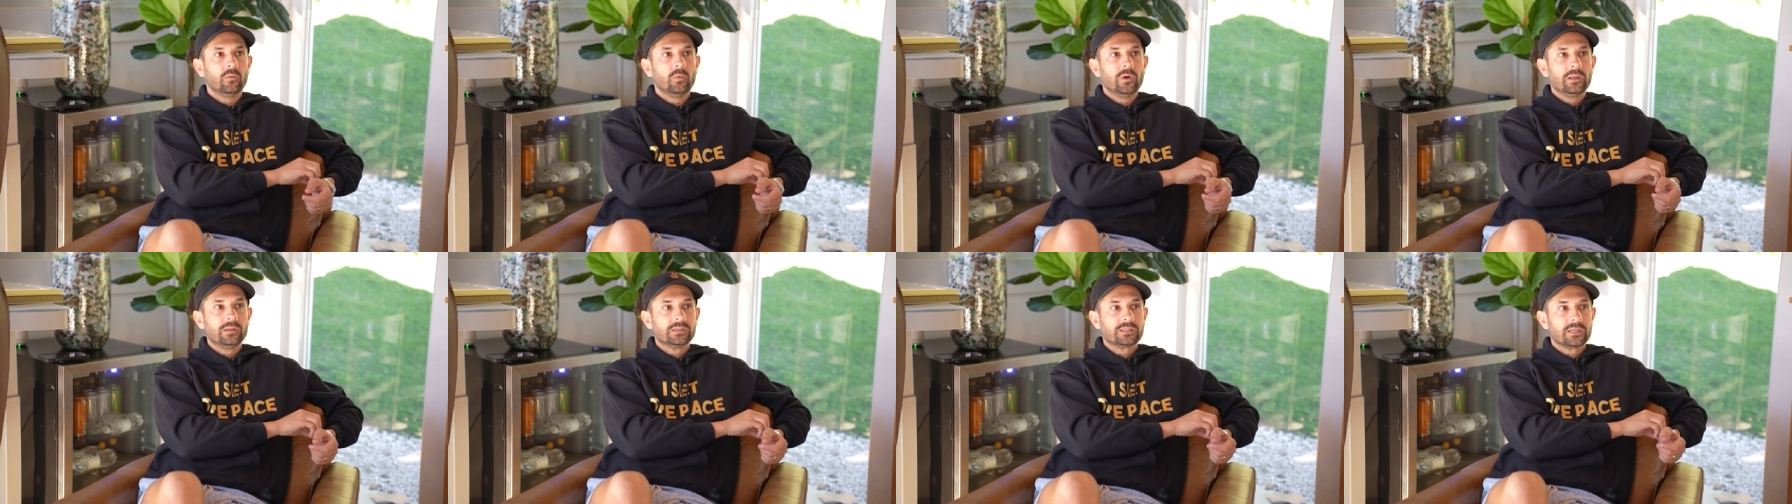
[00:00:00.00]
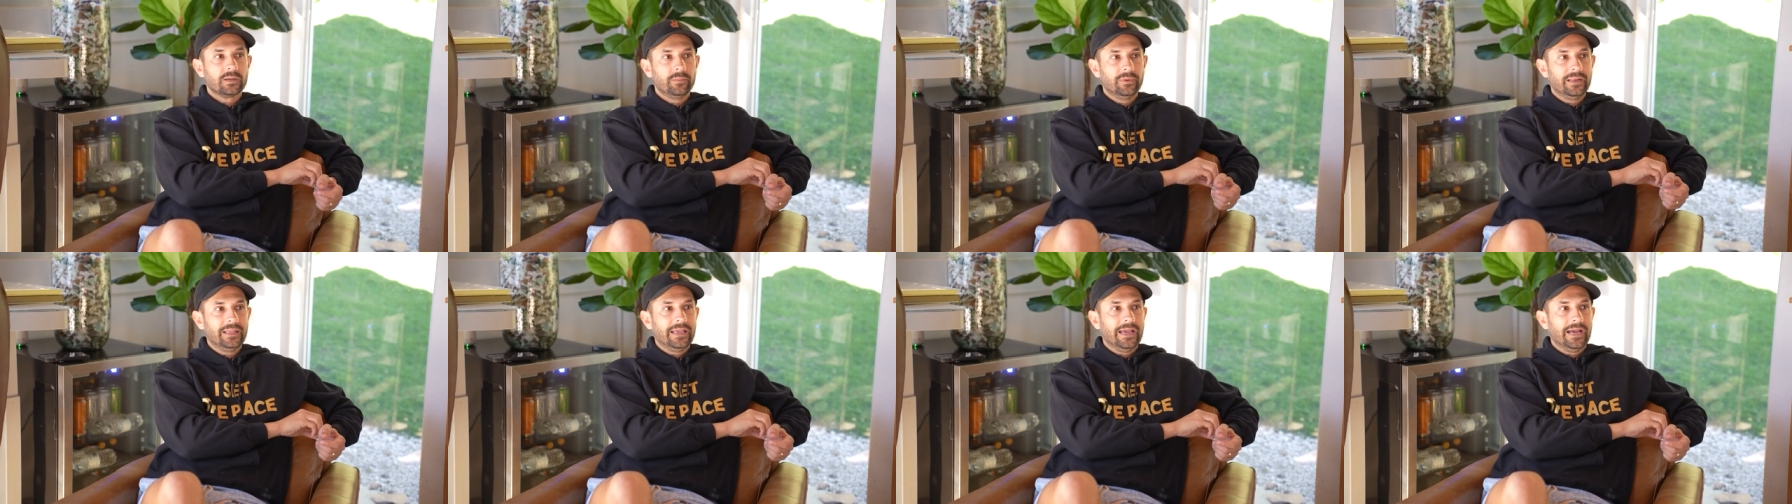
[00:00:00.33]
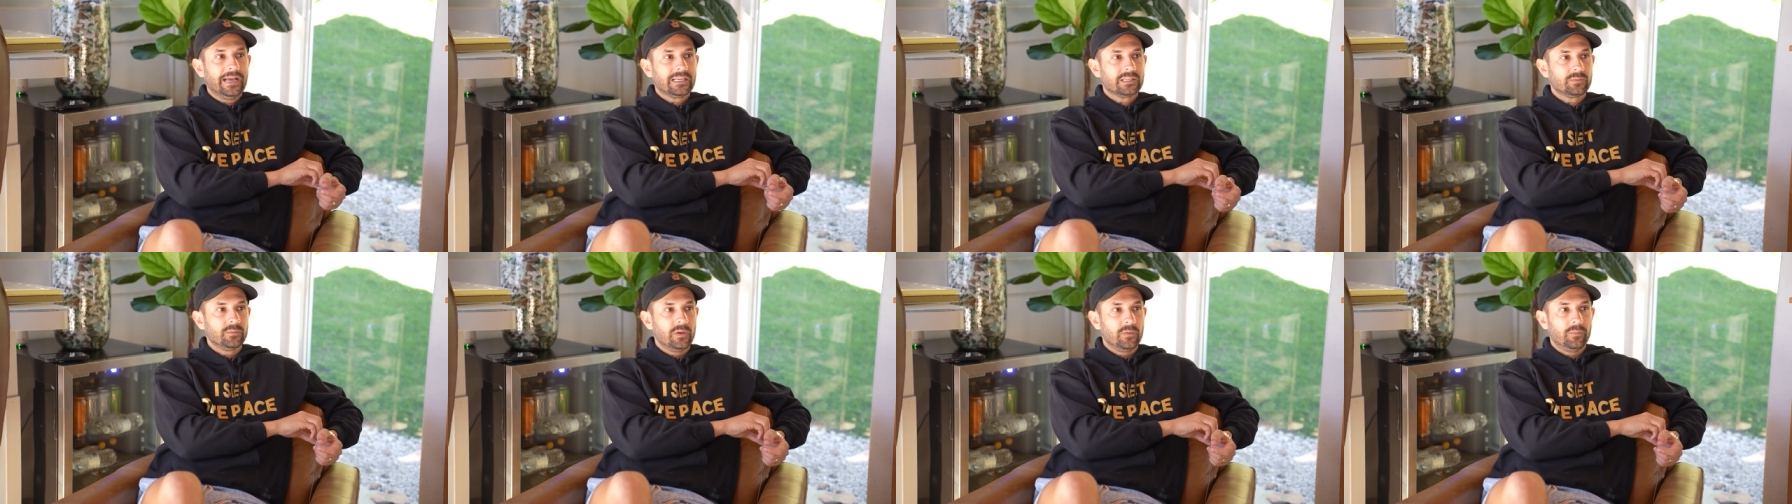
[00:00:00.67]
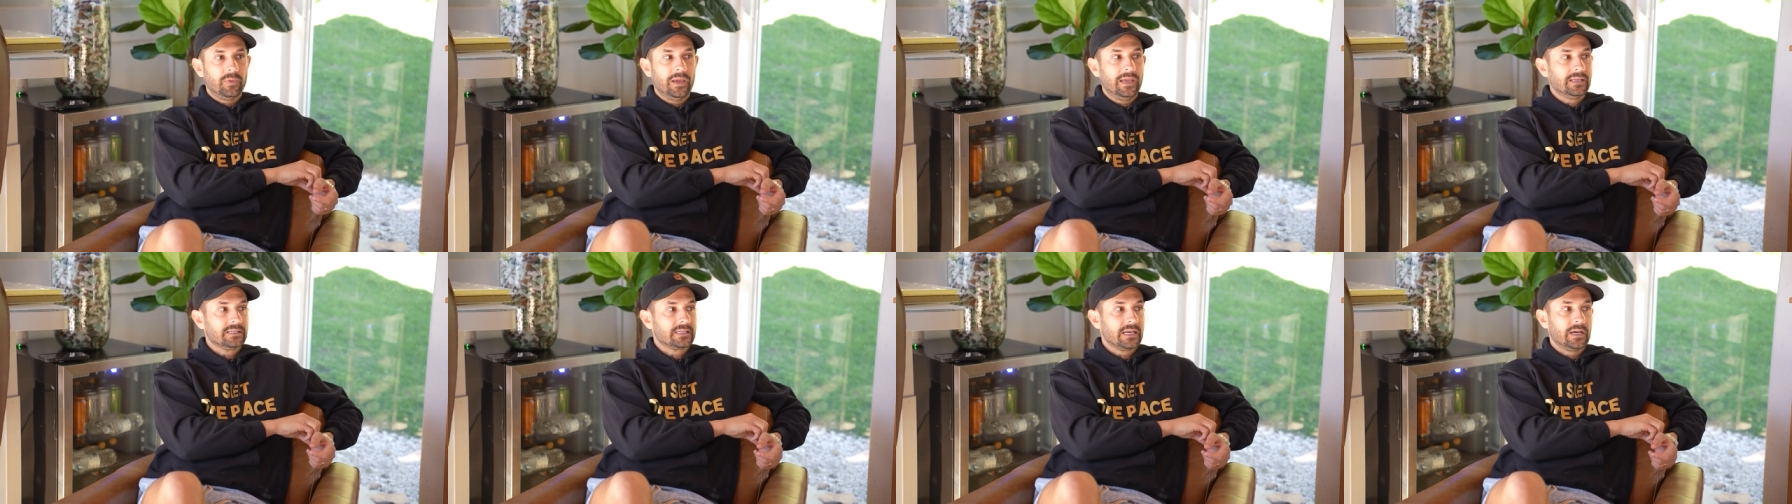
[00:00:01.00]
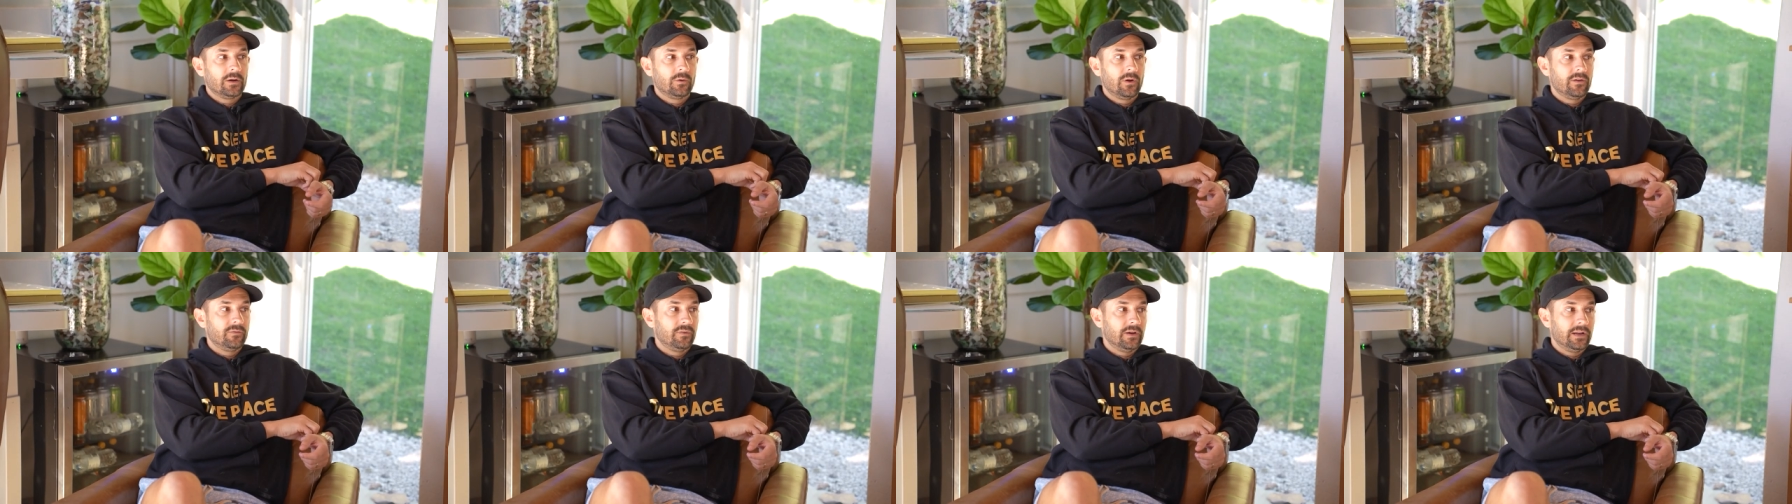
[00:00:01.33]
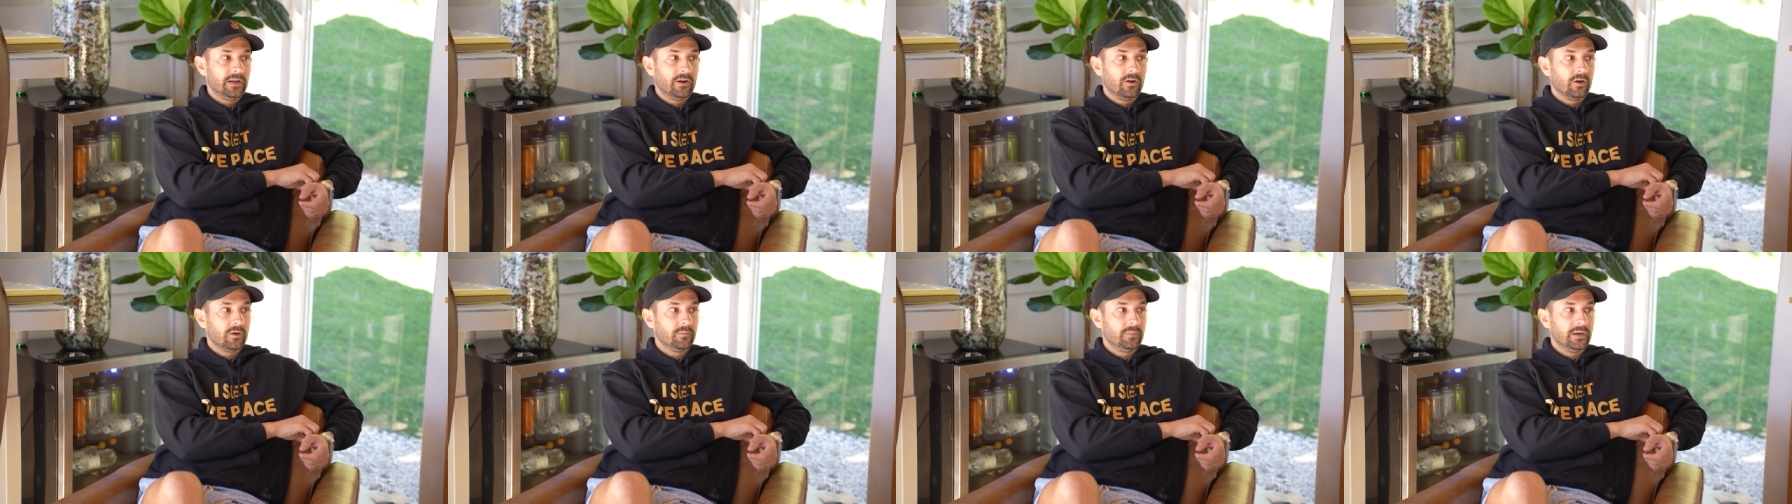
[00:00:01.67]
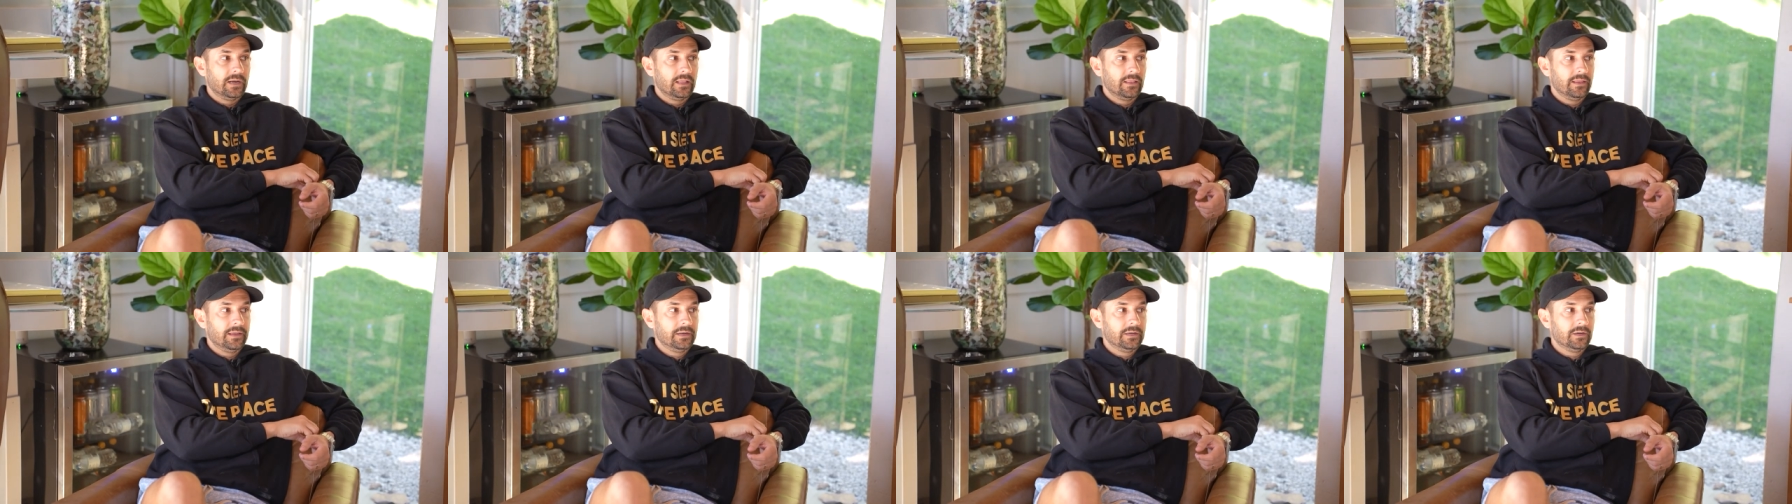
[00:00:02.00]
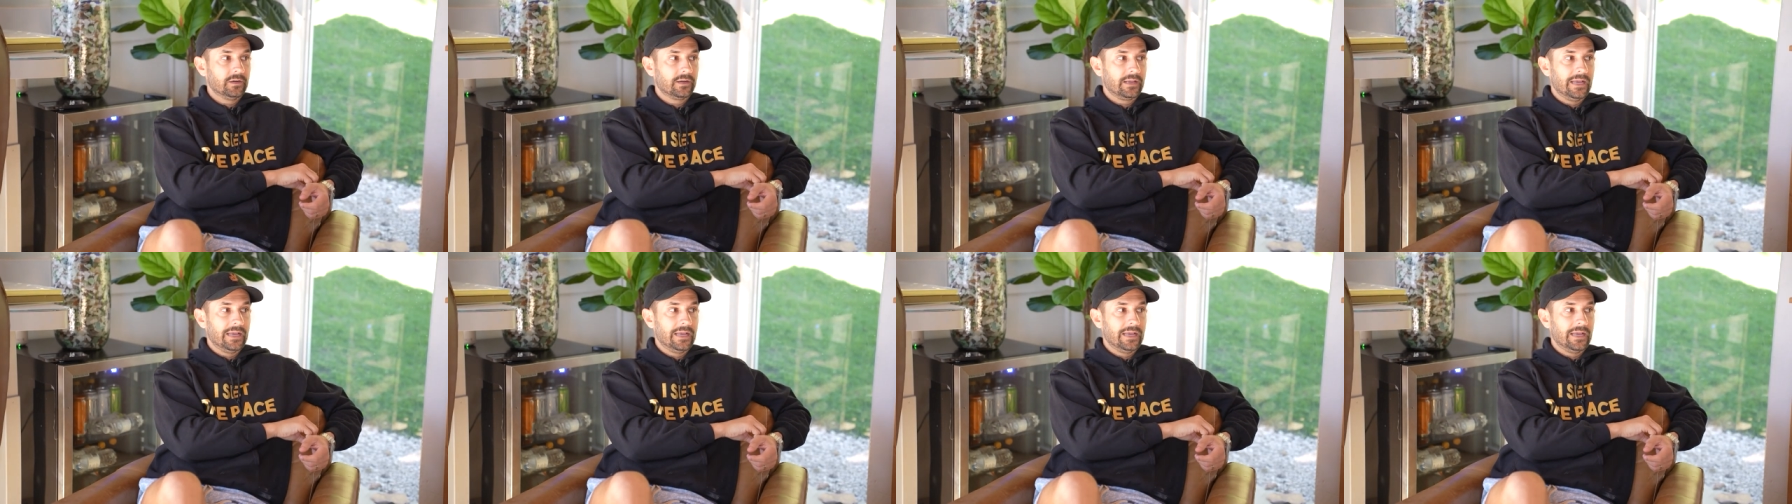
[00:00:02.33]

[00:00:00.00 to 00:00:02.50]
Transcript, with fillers: When somebody asks me, Pace, how do I find a hard money lender?